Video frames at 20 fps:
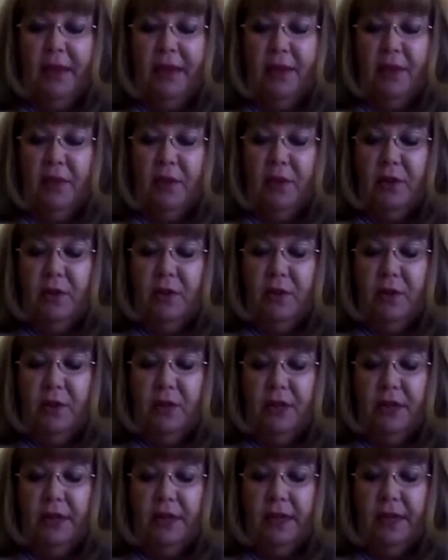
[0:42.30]
So
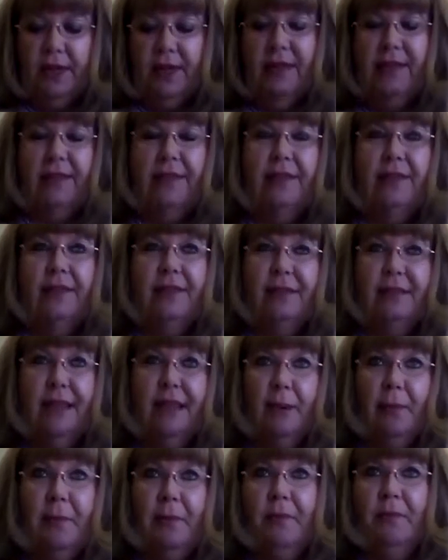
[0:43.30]
first thing is
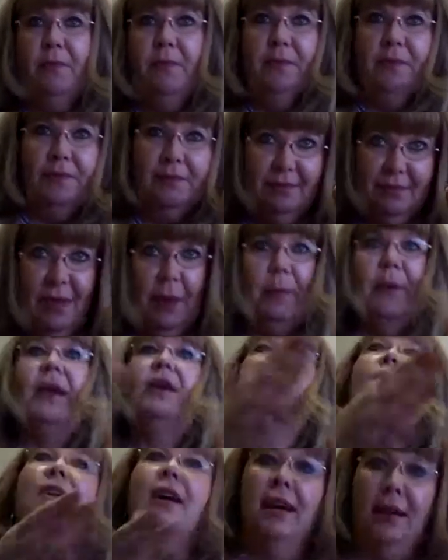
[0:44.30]
take a
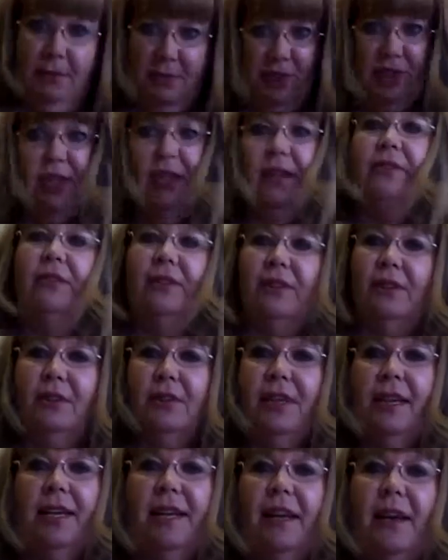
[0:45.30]
paradigm shift.
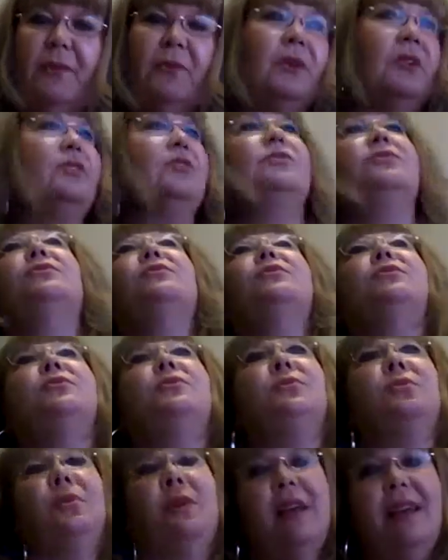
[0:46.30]
Okay, I want you
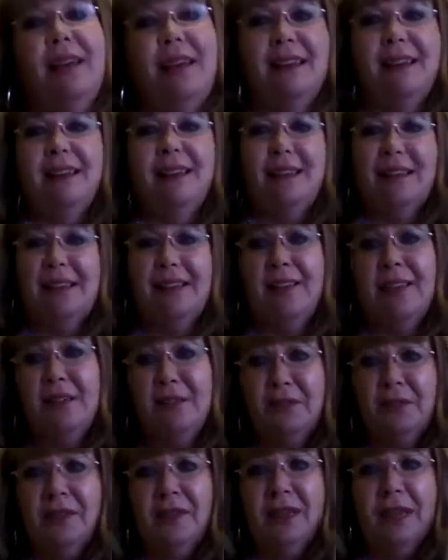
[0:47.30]
to think
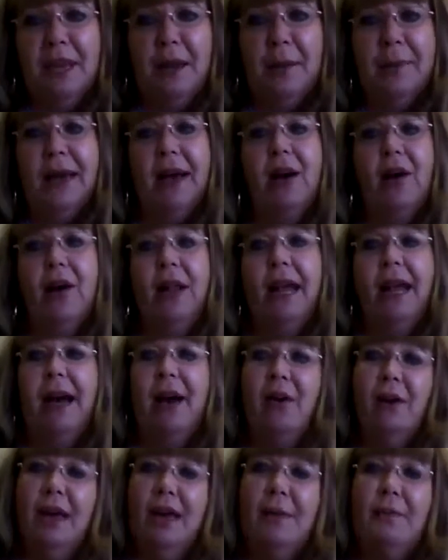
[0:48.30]
differently about
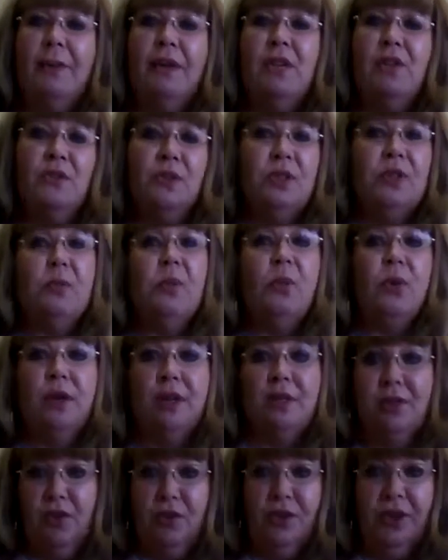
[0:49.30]
how a Pinterest
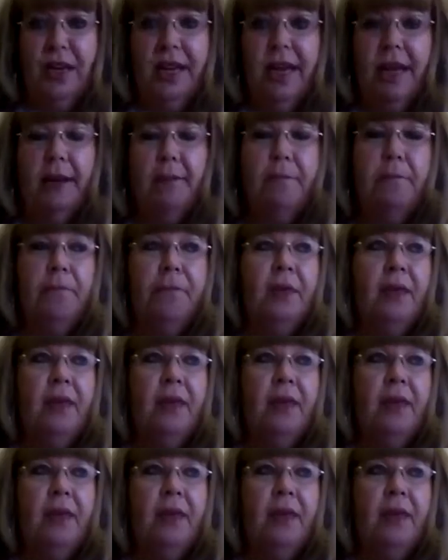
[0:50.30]
board is created,